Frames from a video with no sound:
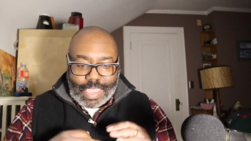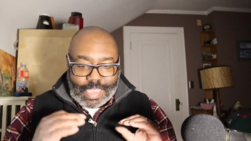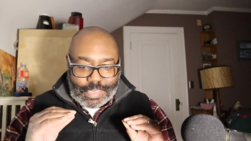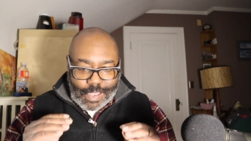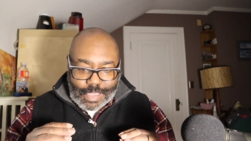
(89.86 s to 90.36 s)

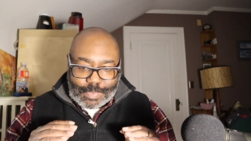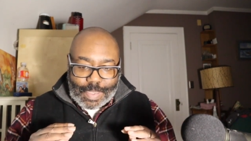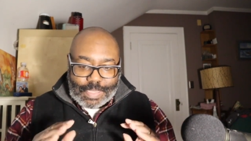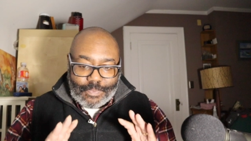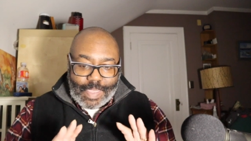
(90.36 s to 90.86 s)
It talks
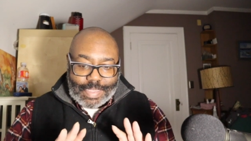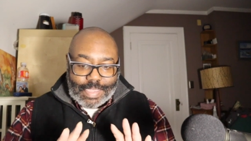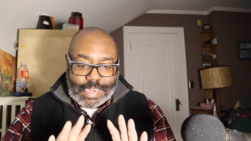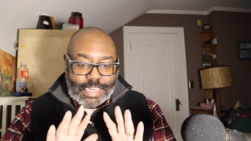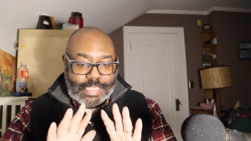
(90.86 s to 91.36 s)
about the fact
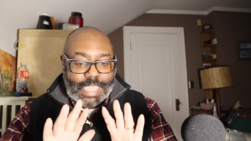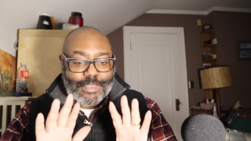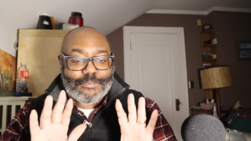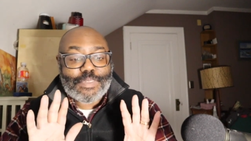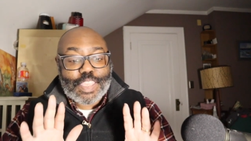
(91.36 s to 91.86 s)
that it is
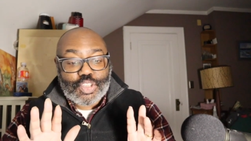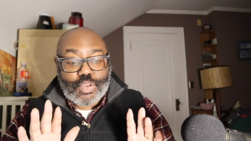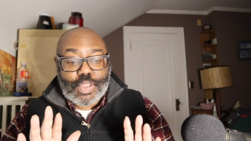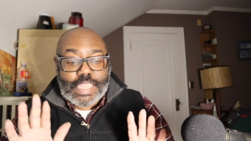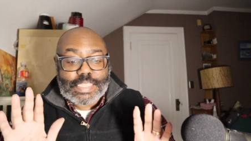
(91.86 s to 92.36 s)
a
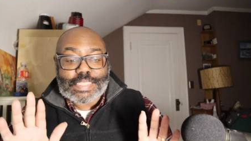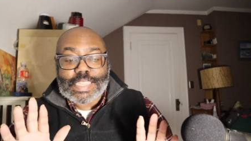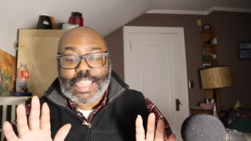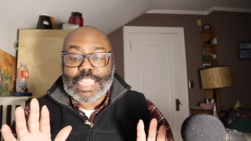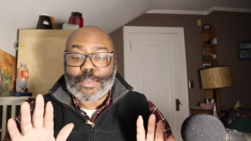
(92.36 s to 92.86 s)
visually
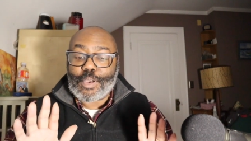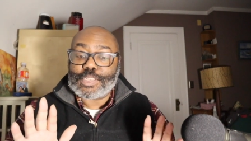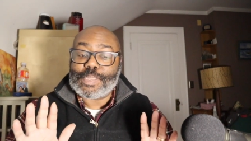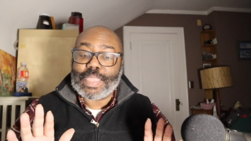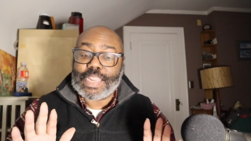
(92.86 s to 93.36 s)
stunning
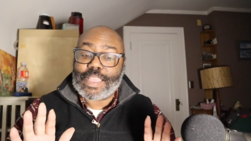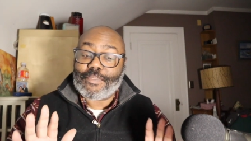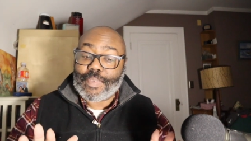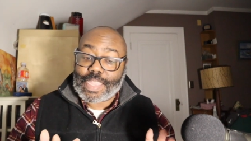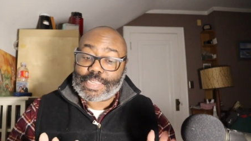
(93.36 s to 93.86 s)
multimedia
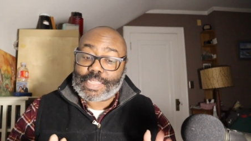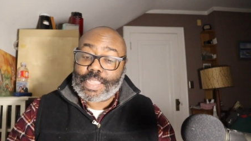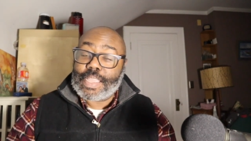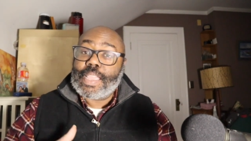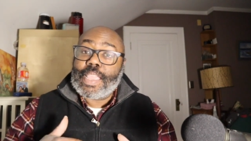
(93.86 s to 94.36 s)
event.
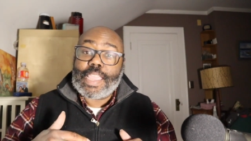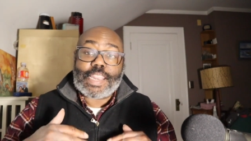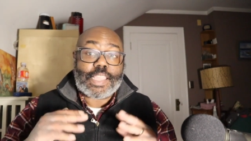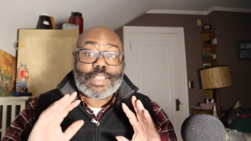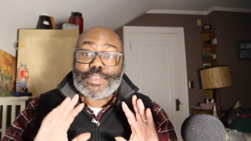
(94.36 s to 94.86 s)

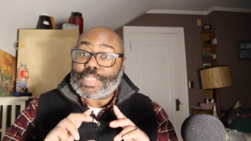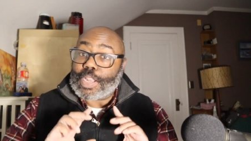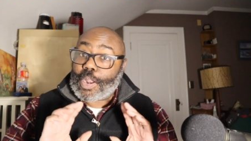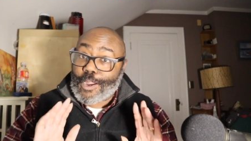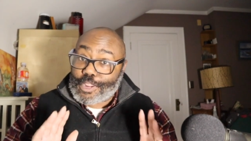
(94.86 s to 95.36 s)
It includes a
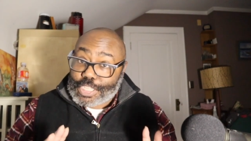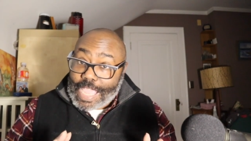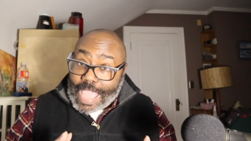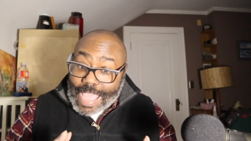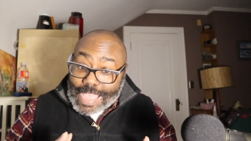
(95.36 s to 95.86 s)
large
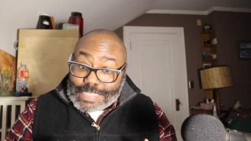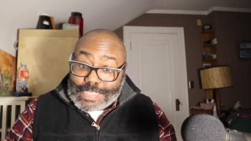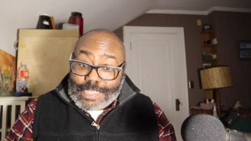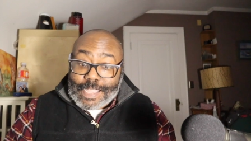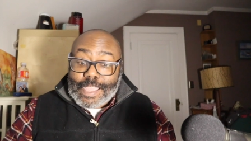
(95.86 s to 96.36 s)

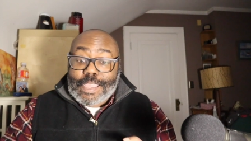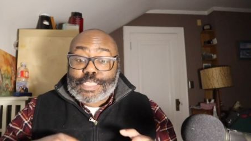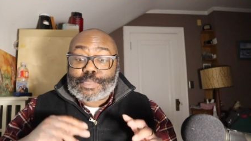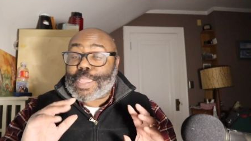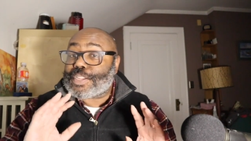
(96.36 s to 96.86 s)
cast,
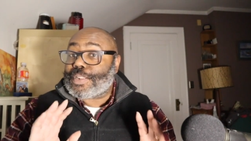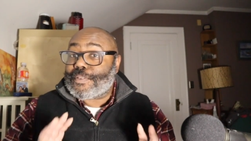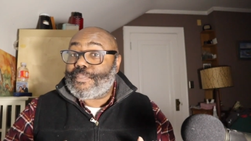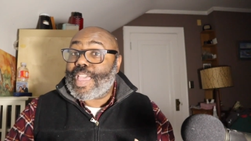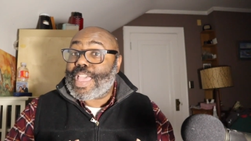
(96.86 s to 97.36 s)
special
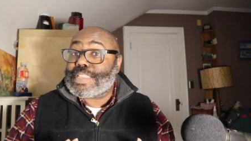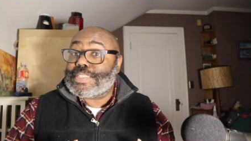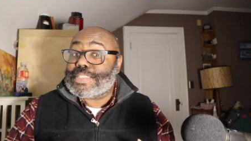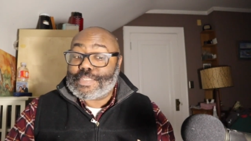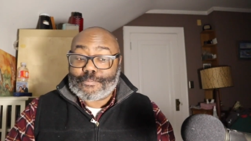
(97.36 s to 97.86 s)

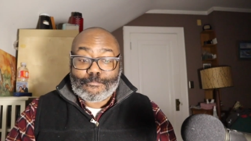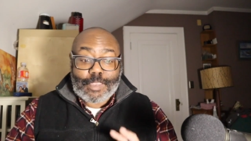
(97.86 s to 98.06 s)
effects,